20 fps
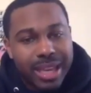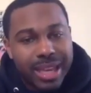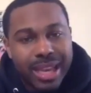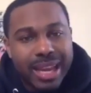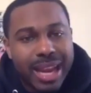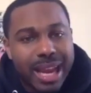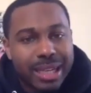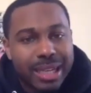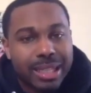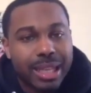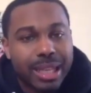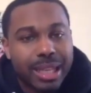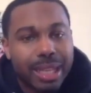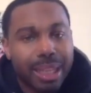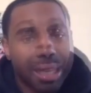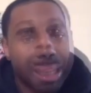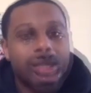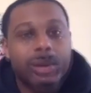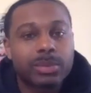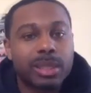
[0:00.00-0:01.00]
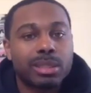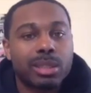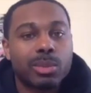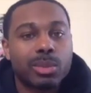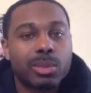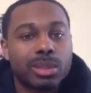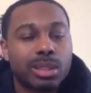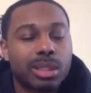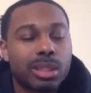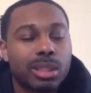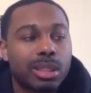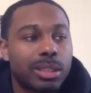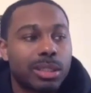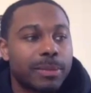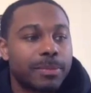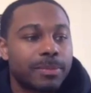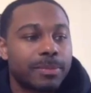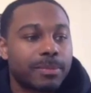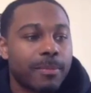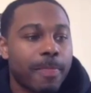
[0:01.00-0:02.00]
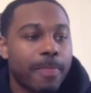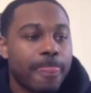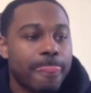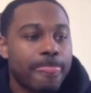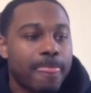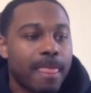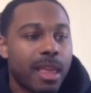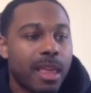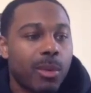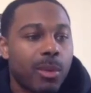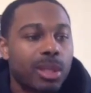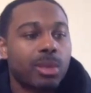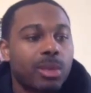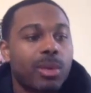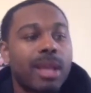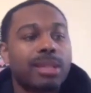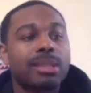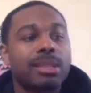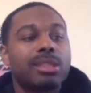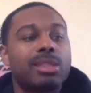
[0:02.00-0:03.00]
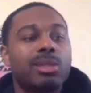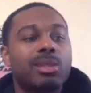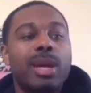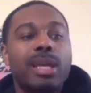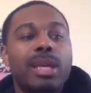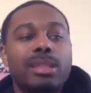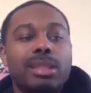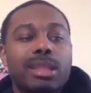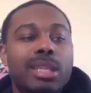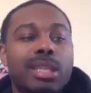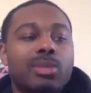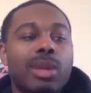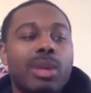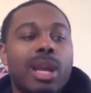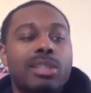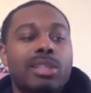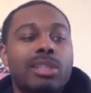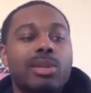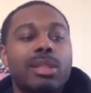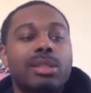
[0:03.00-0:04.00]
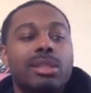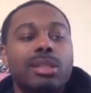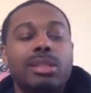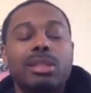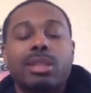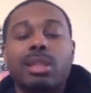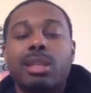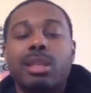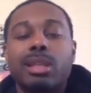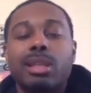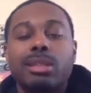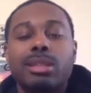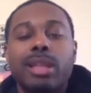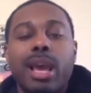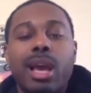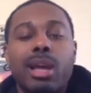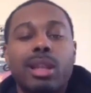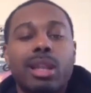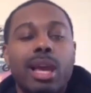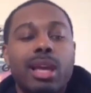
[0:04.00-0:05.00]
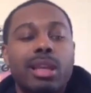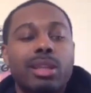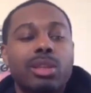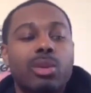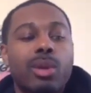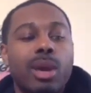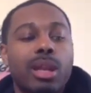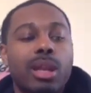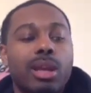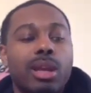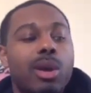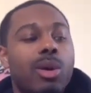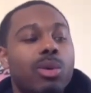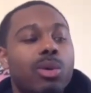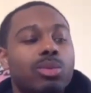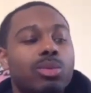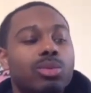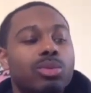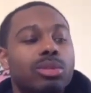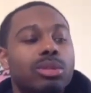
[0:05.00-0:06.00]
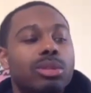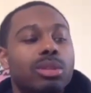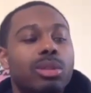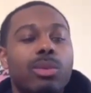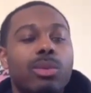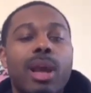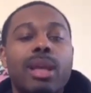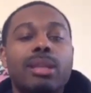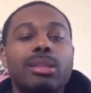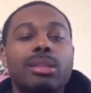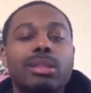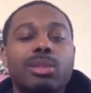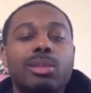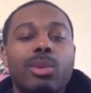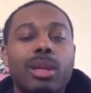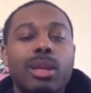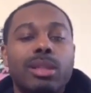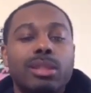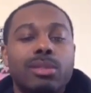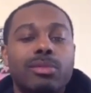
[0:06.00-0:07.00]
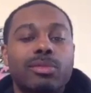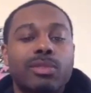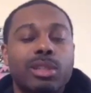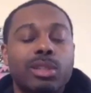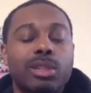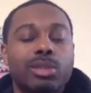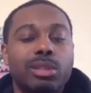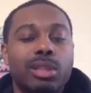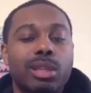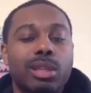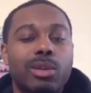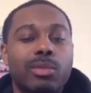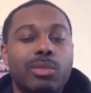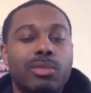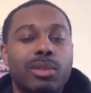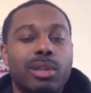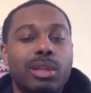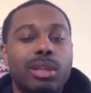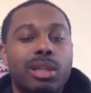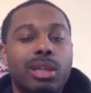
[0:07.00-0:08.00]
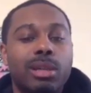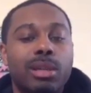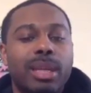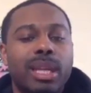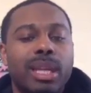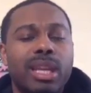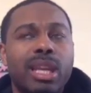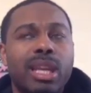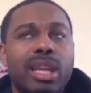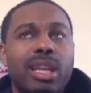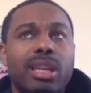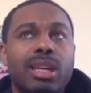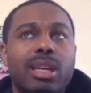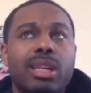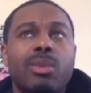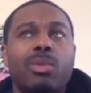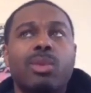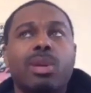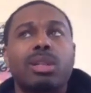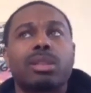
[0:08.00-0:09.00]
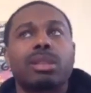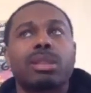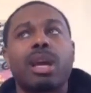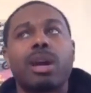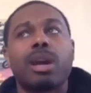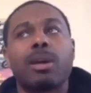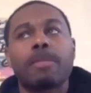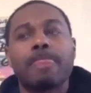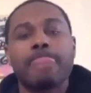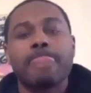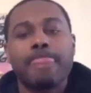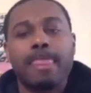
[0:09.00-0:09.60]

And I didn't like the ball experience. It was uh, it wasn't the right situation. That's what I stress to these kids now. Like you got to go to the right situation for yourself. Um, and it, and it could have worked out.